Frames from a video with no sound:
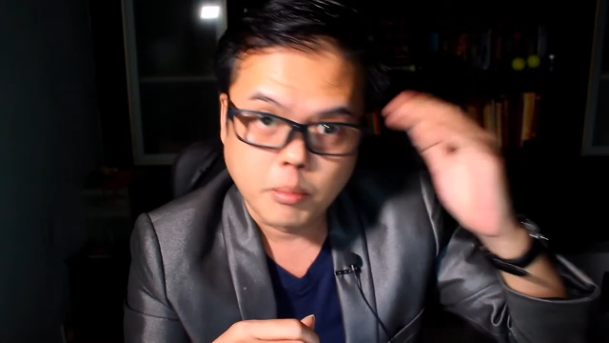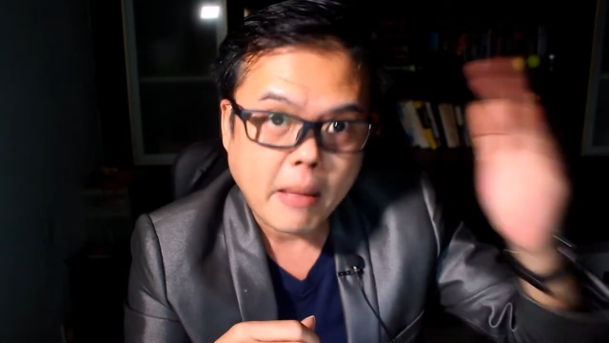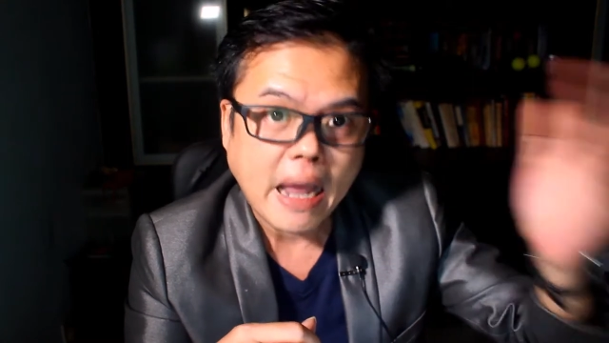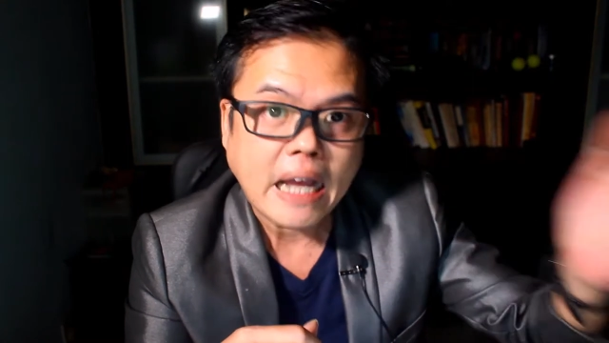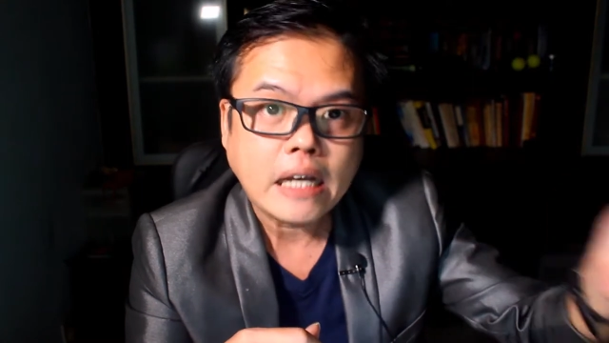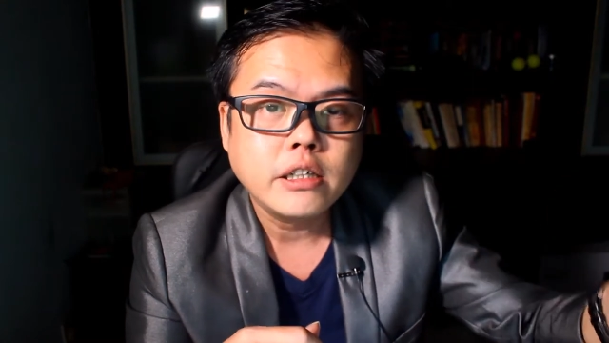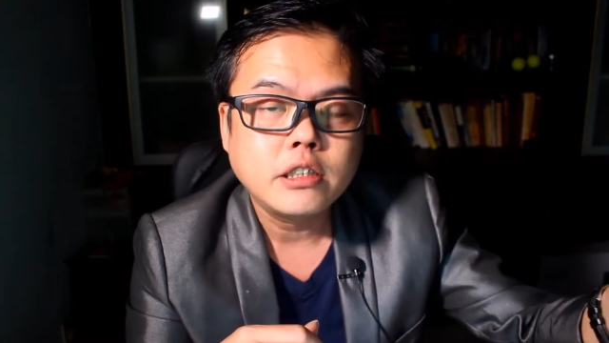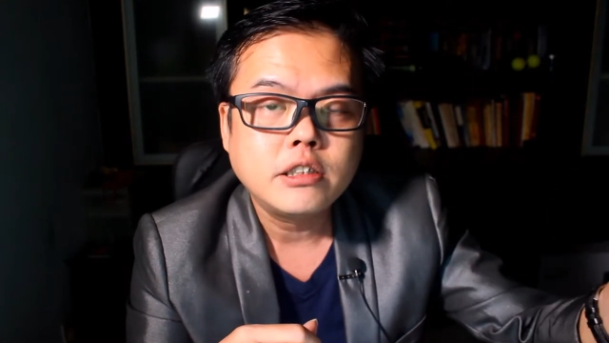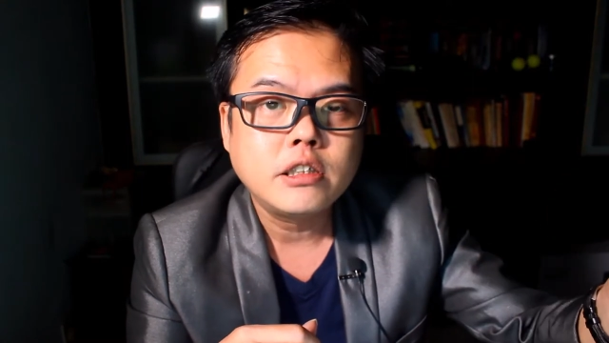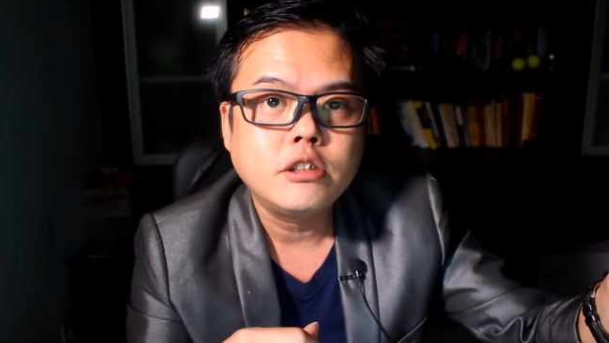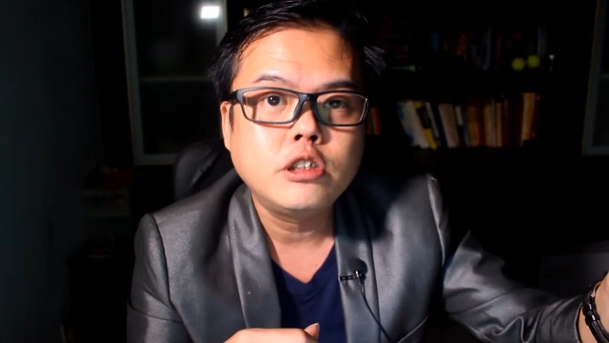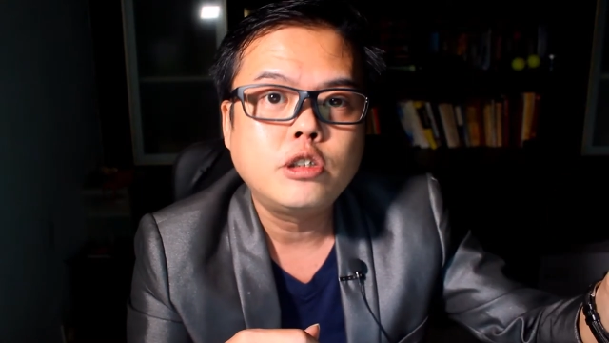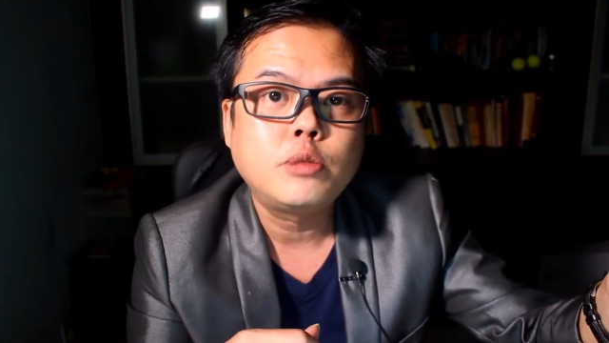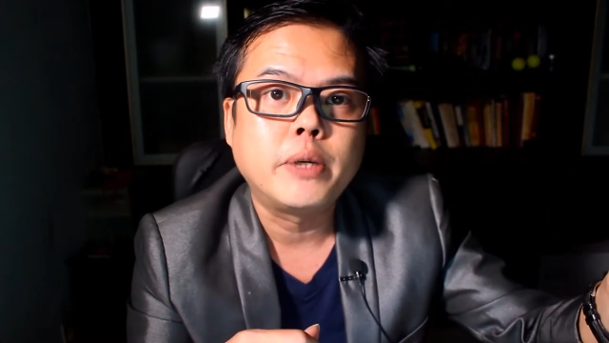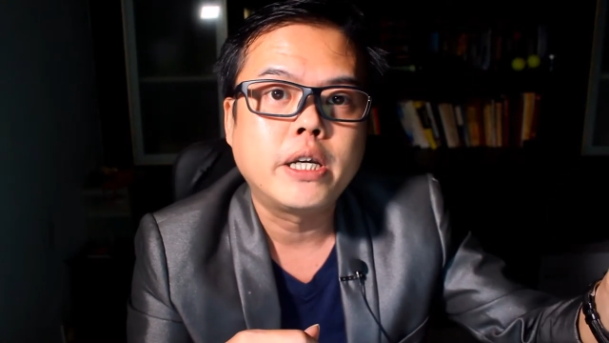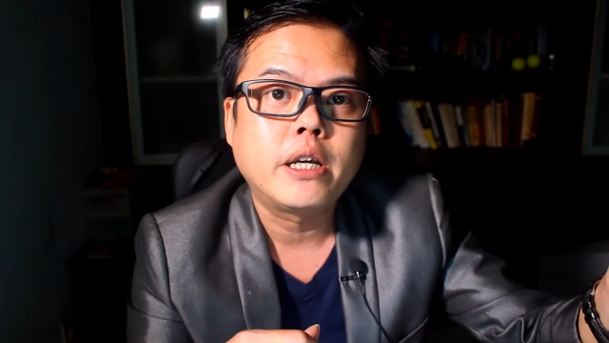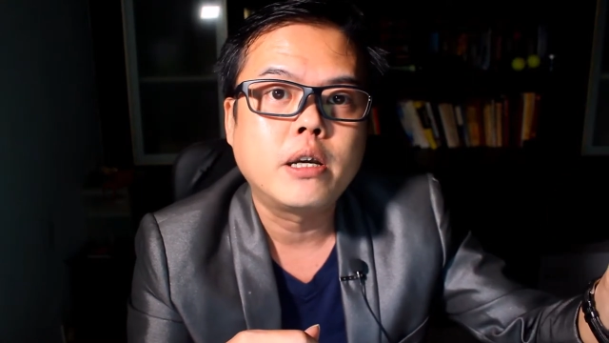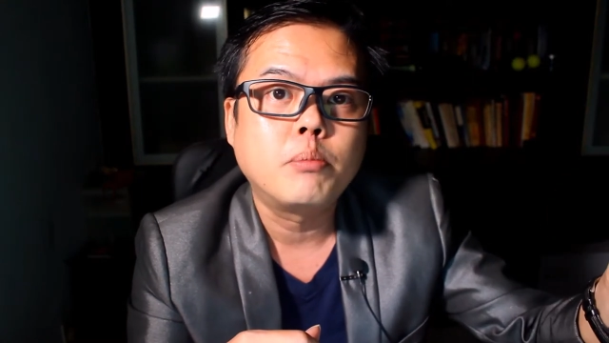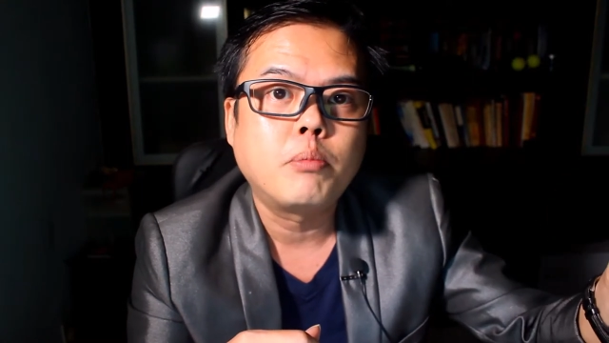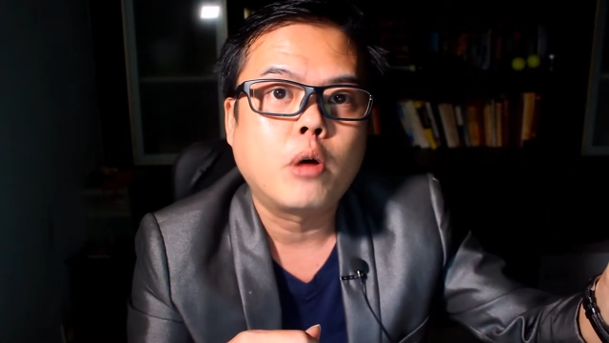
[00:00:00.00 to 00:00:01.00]
magazines
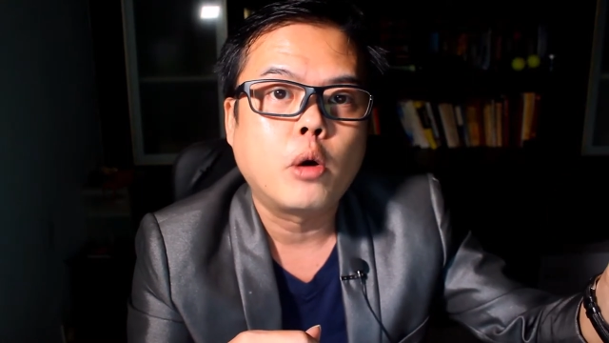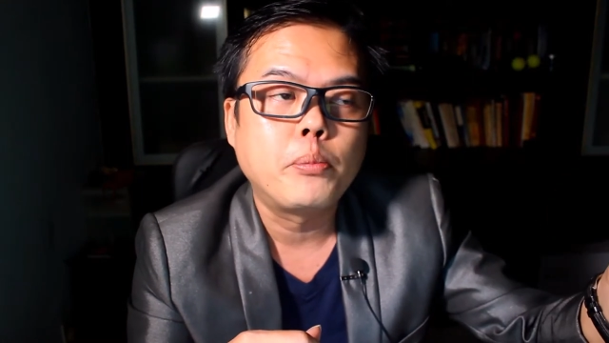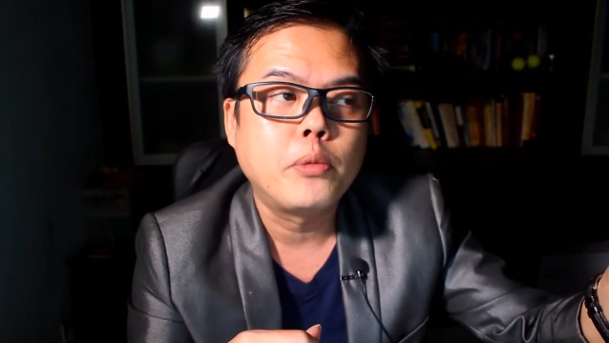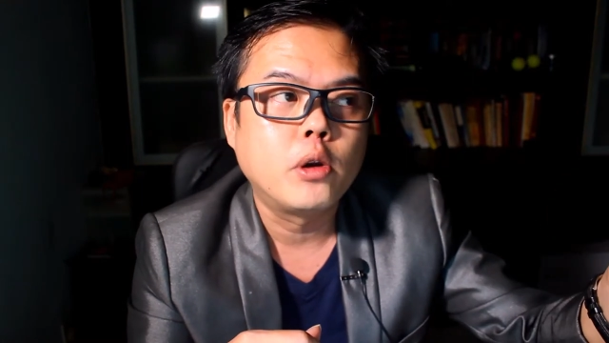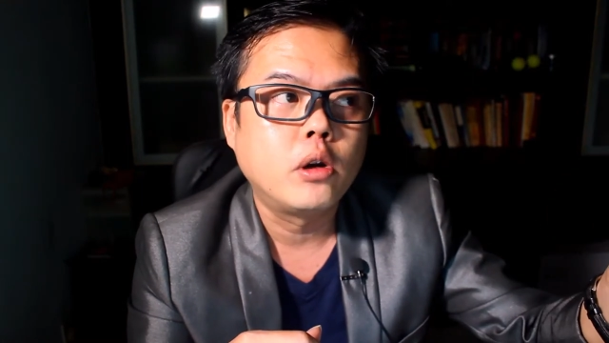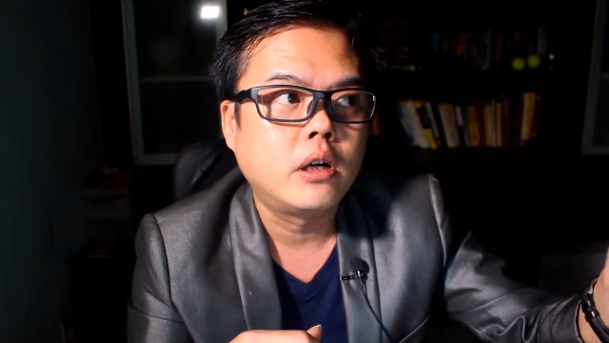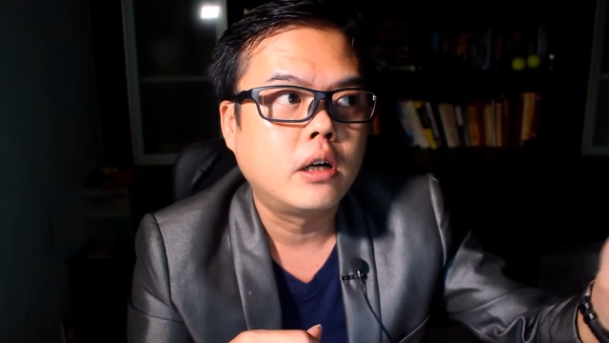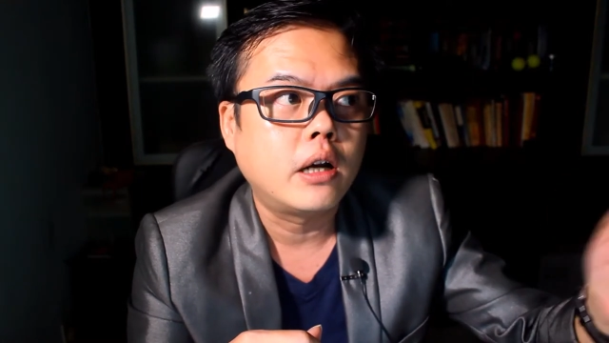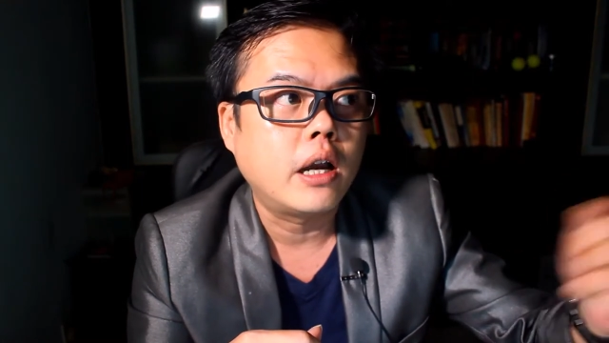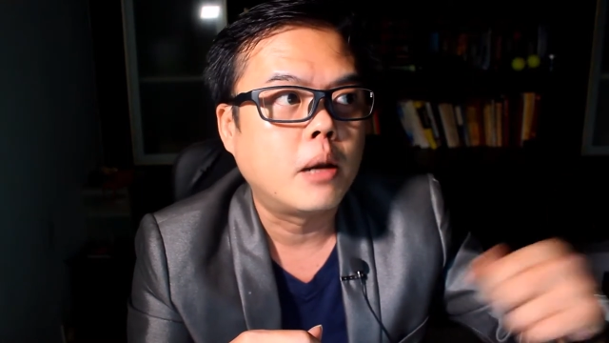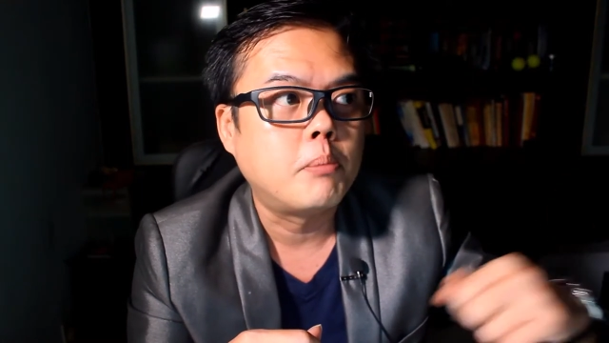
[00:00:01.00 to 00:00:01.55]
became popular